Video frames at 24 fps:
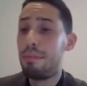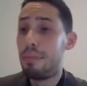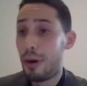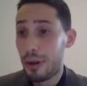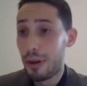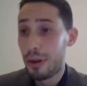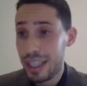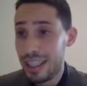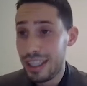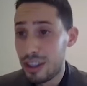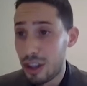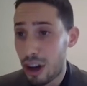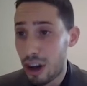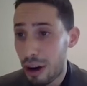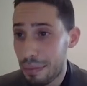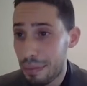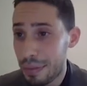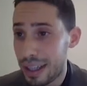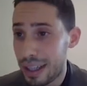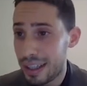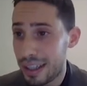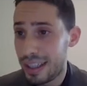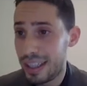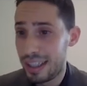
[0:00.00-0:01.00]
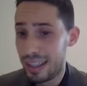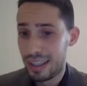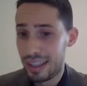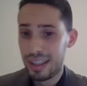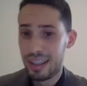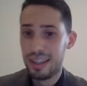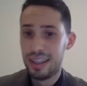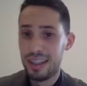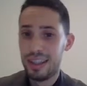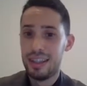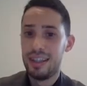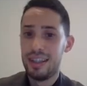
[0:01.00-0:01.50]
polynomially
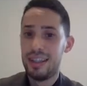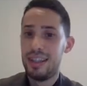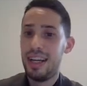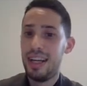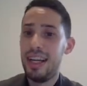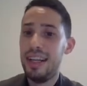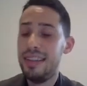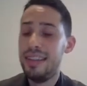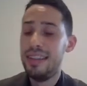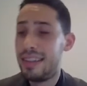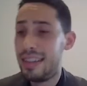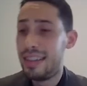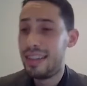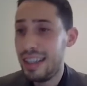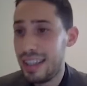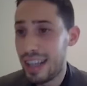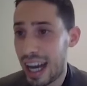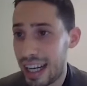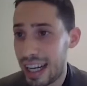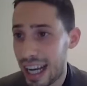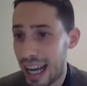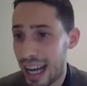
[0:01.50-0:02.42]
in D and